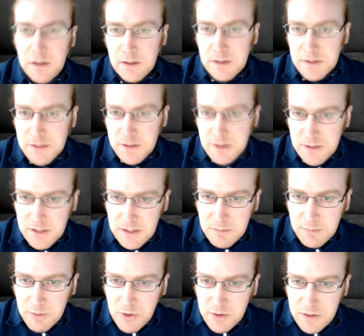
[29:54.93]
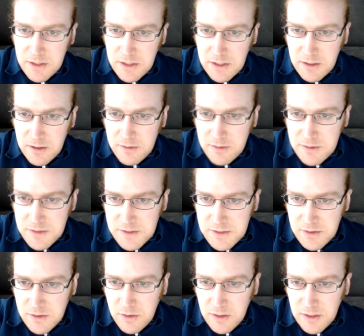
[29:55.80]
So he can poke in here. There
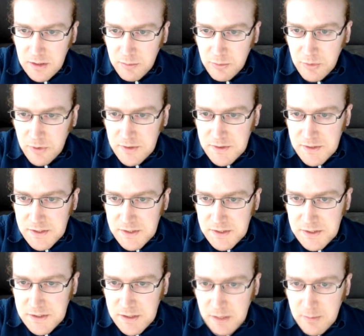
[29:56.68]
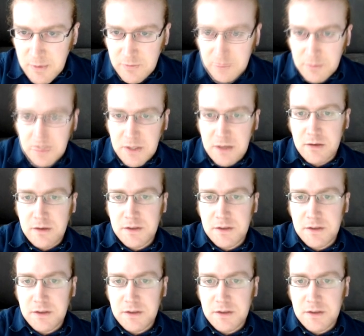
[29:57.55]
isn't a whole lot of points since he's coming from here.